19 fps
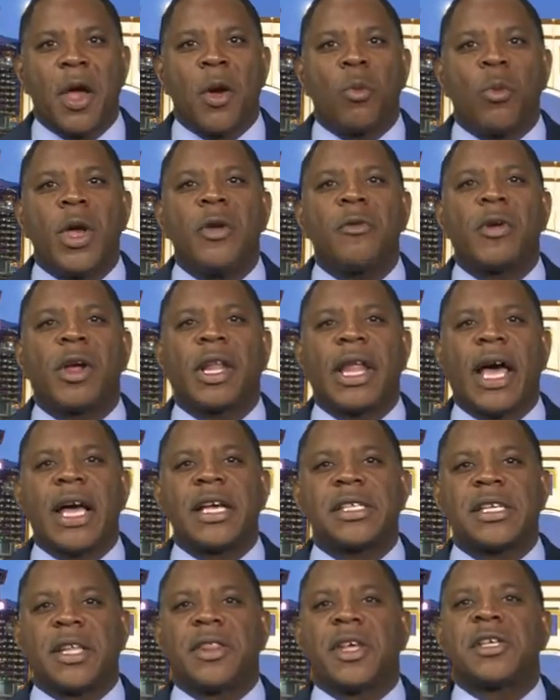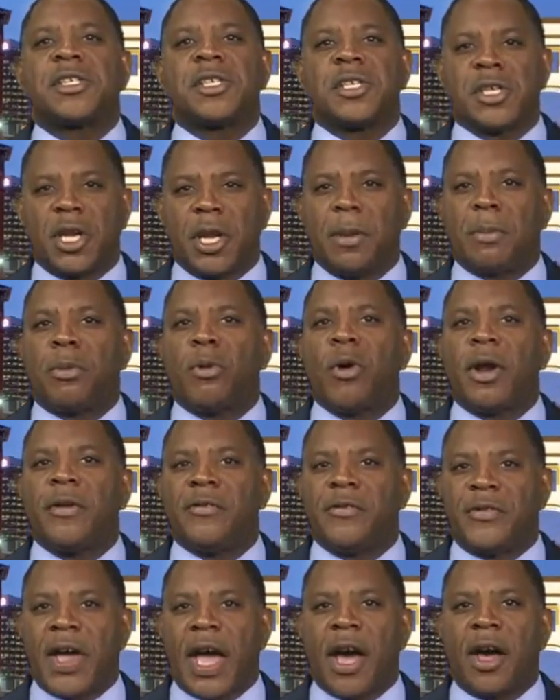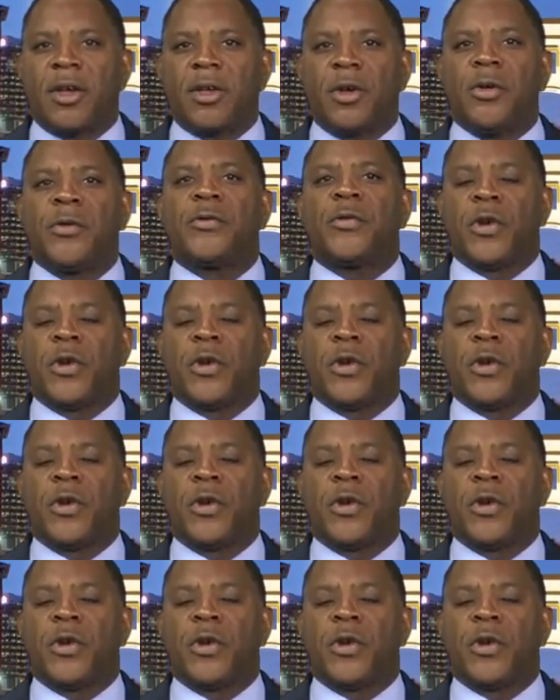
We realize that this is an important value